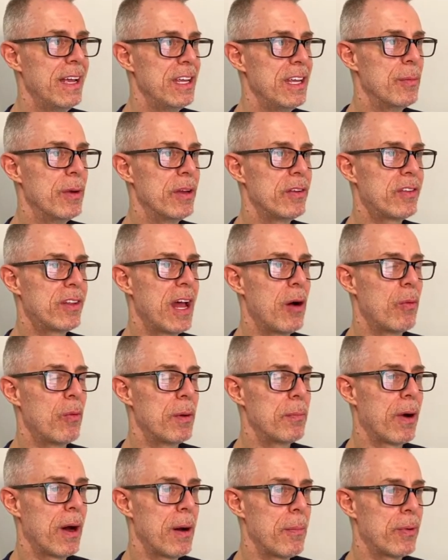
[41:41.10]
You missed that
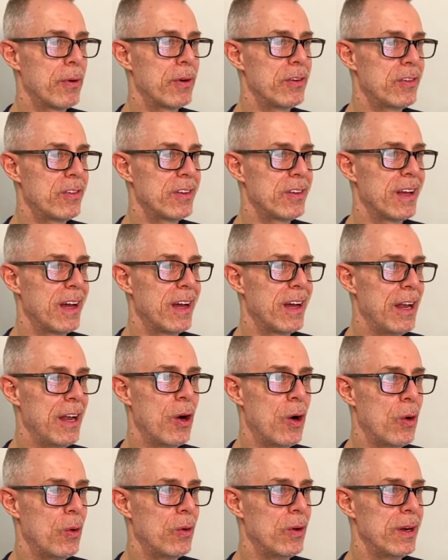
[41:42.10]
one, puppers. I
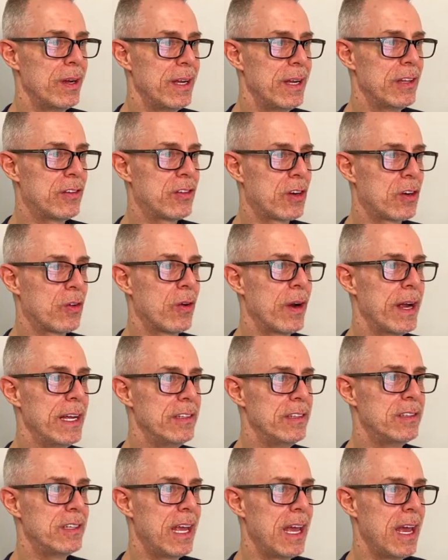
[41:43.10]
know, it's a
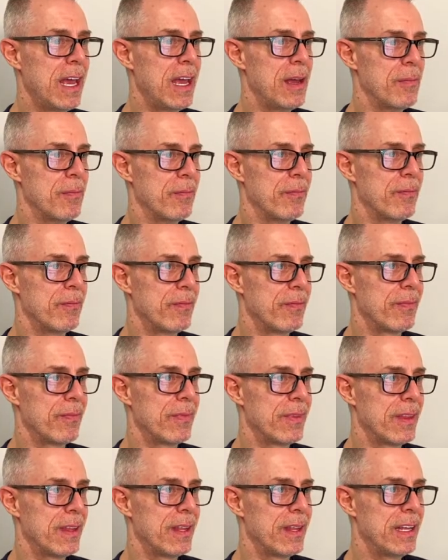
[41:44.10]
crazy game.
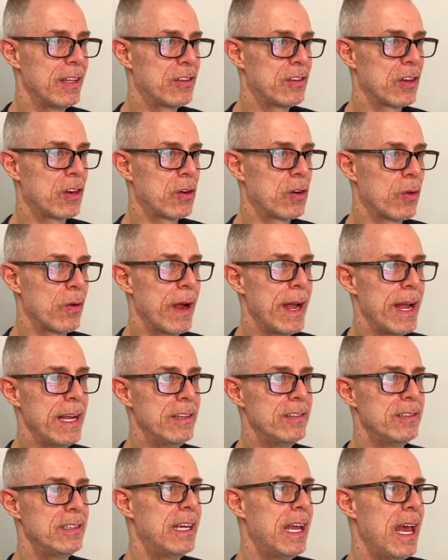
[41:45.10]
It's a
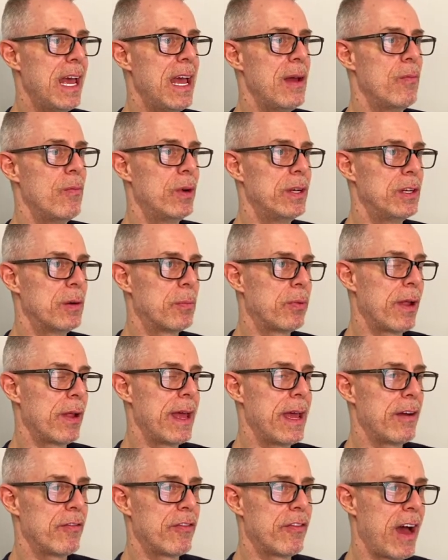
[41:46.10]
crazy game when you're
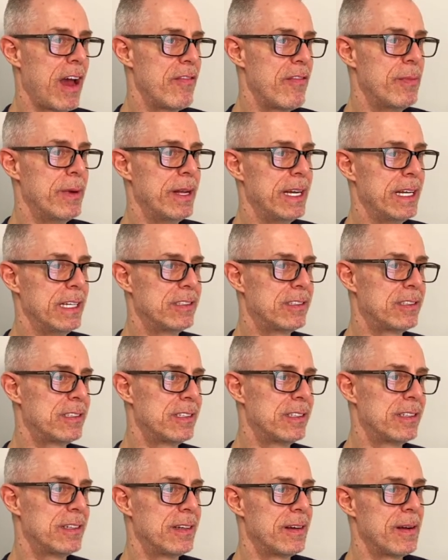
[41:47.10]
playing 5 minutes.